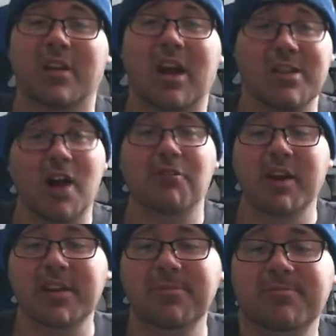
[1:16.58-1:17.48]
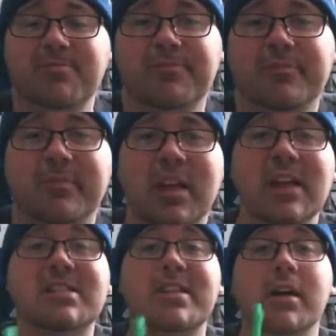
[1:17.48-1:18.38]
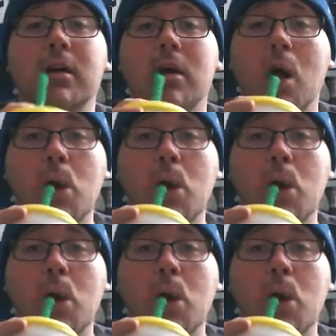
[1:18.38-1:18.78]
y'all ready? It's the